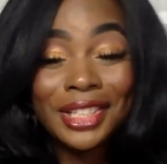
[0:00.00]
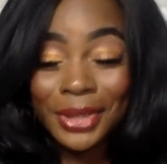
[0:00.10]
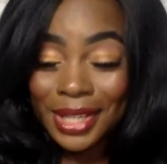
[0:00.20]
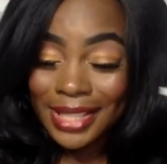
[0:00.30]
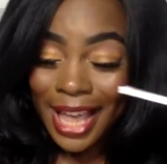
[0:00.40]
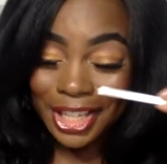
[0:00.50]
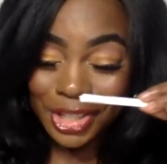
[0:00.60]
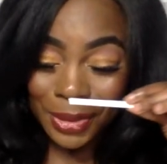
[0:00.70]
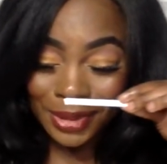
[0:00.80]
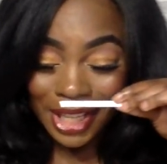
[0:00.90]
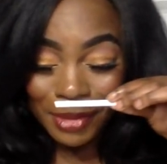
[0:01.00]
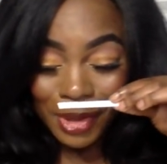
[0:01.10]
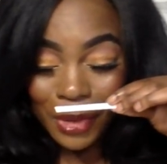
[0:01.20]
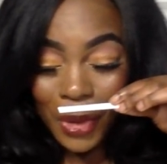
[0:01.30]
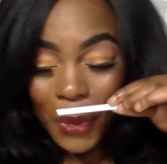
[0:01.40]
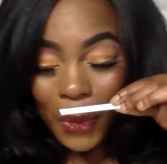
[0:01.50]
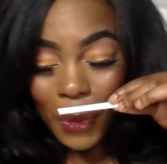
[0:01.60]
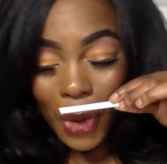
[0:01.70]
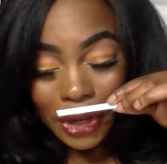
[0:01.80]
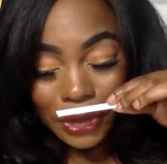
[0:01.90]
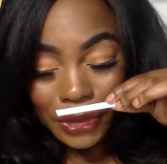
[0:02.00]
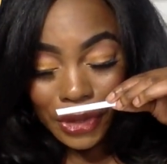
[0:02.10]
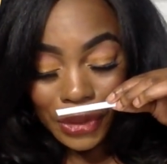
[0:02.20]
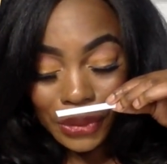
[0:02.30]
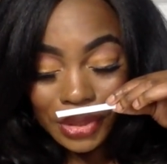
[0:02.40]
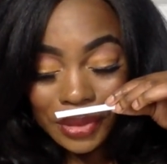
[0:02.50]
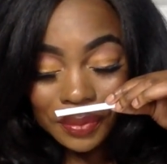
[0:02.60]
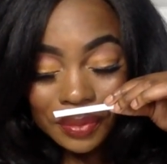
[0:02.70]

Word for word: So this has your lemon water notes.